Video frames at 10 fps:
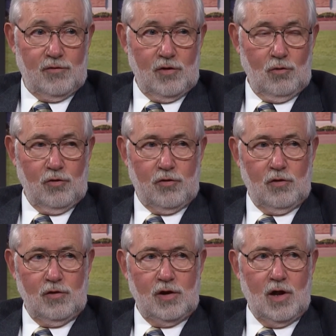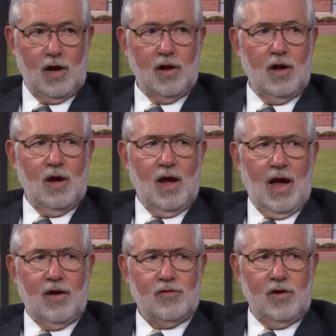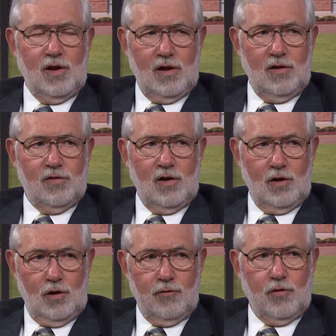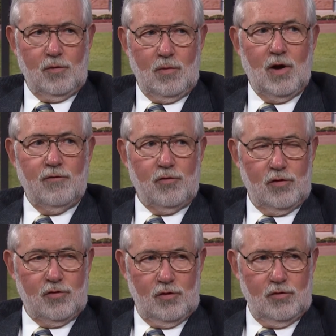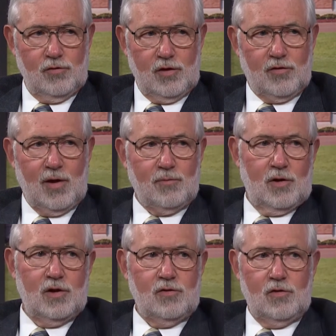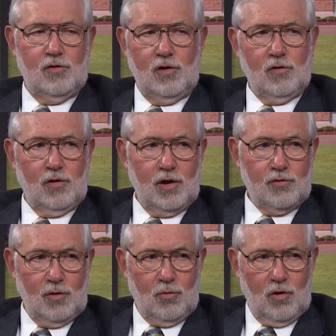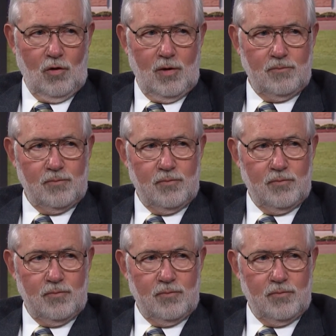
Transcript: So we're certainly not asking anything over and above for the students accepted into the early entry program.